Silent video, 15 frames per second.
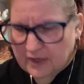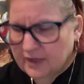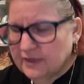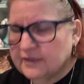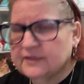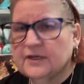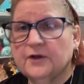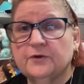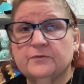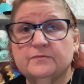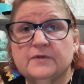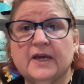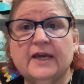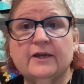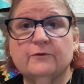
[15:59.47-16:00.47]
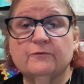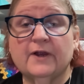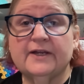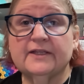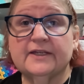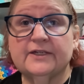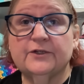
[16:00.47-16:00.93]
So he
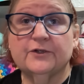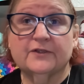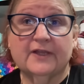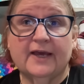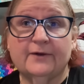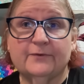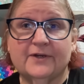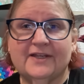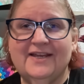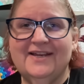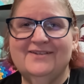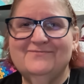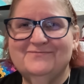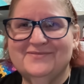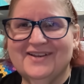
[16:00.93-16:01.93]
readily took that with him.